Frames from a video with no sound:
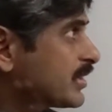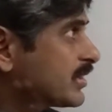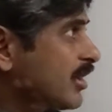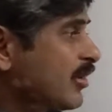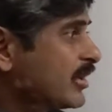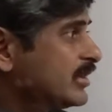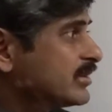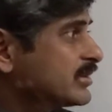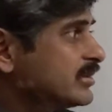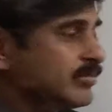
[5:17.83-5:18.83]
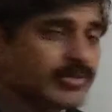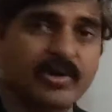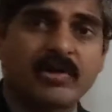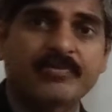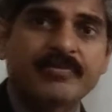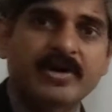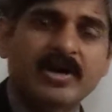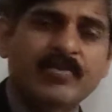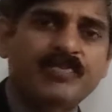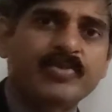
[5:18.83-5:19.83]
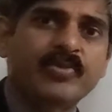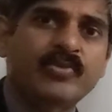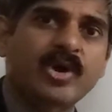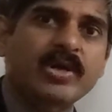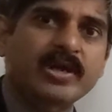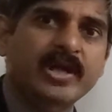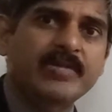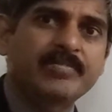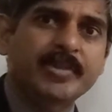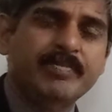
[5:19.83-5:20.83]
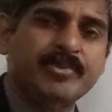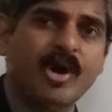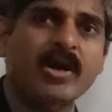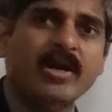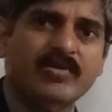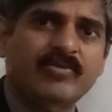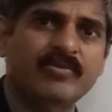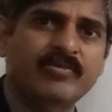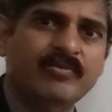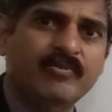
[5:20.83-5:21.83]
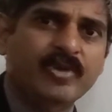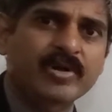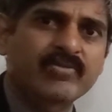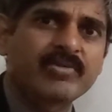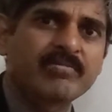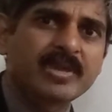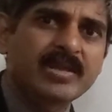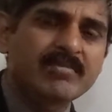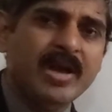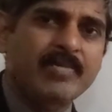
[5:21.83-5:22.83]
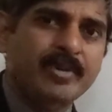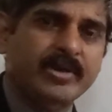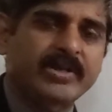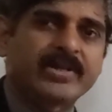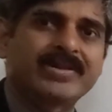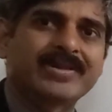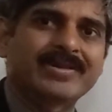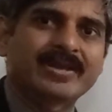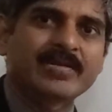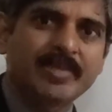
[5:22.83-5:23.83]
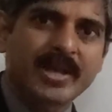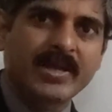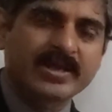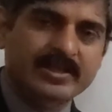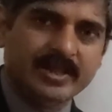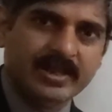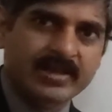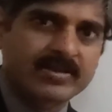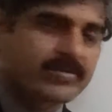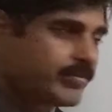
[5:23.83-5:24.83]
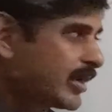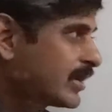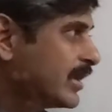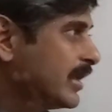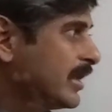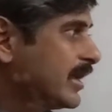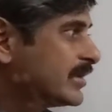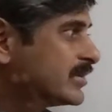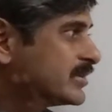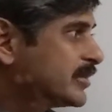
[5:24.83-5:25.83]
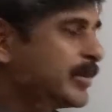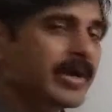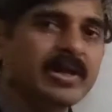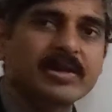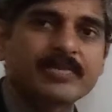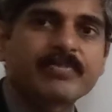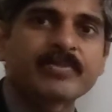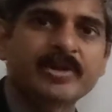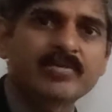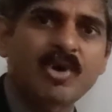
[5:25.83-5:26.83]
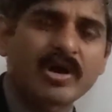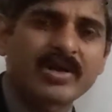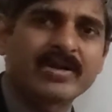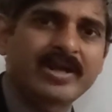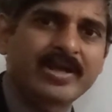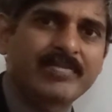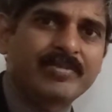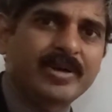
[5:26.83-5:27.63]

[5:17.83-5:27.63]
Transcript: Now, in terms of what a product, what we mean by product, it could be anything, but a typical in modern day